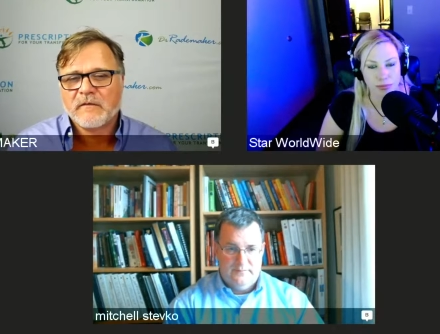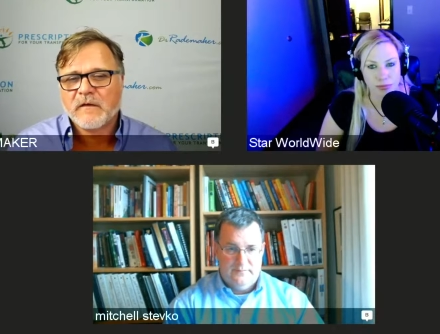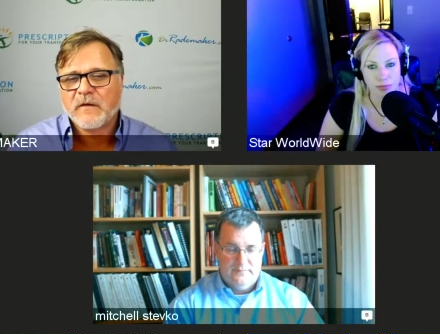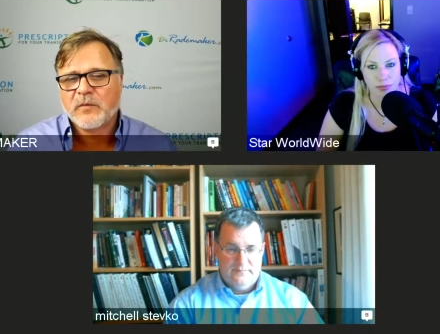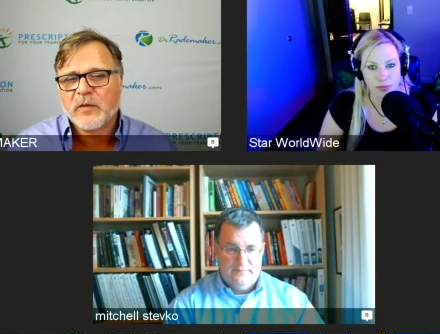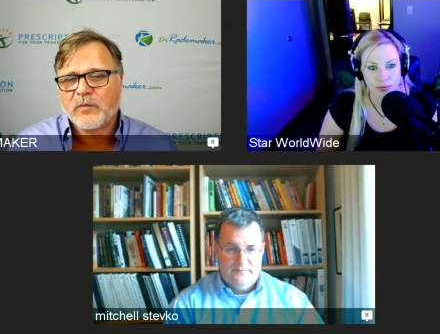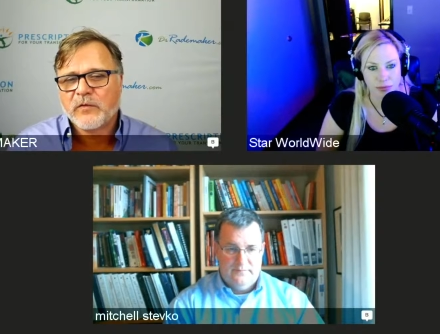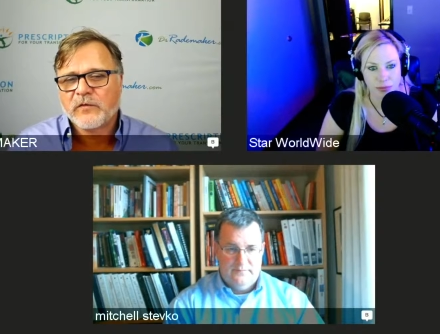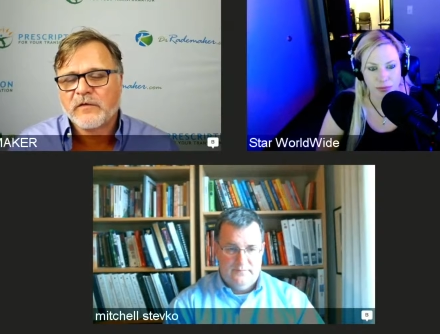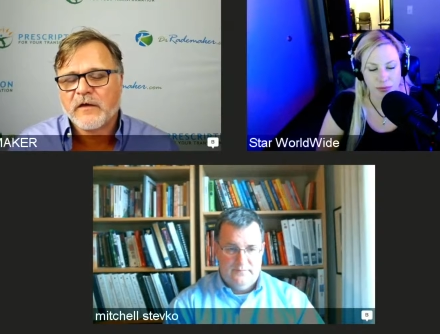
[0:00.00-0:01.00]
Speaker 1: other
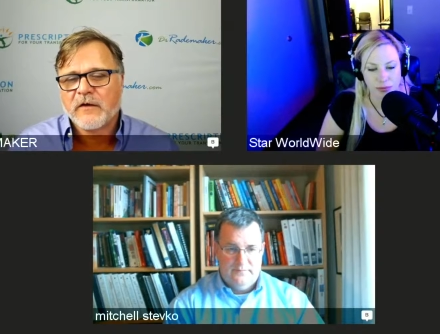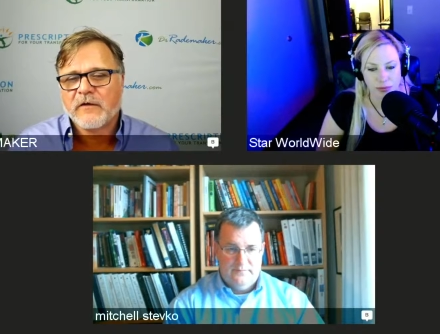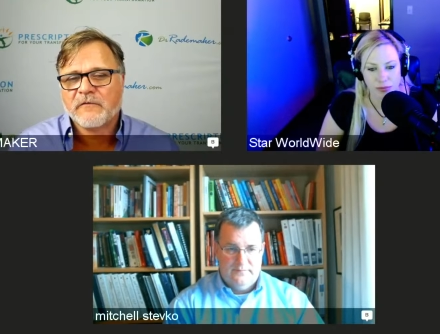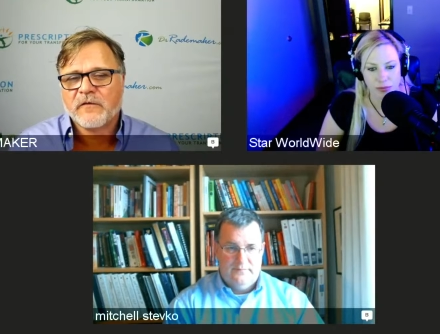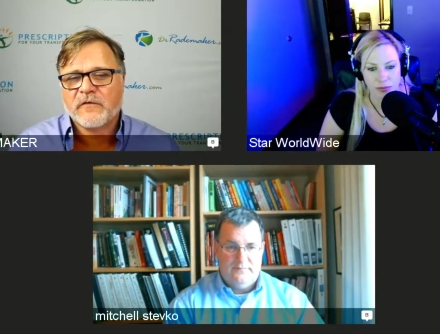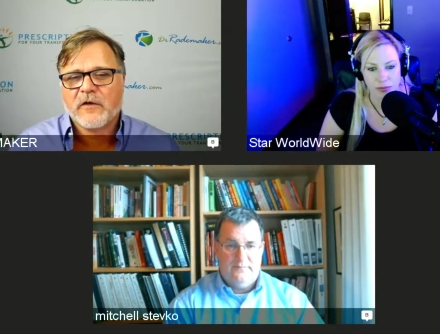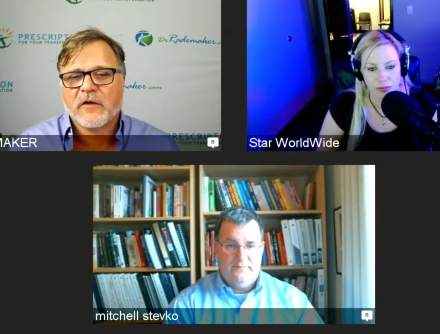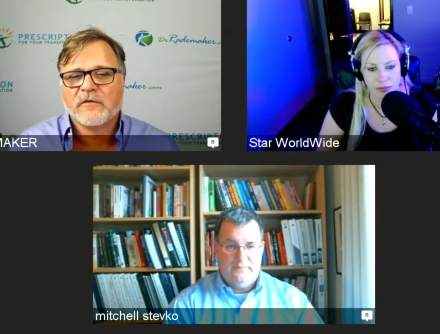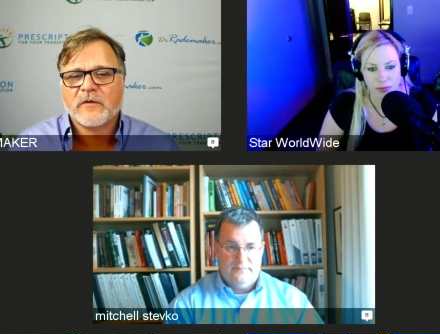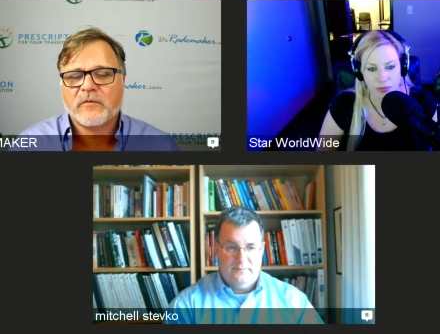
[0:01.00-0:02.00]
people's physiology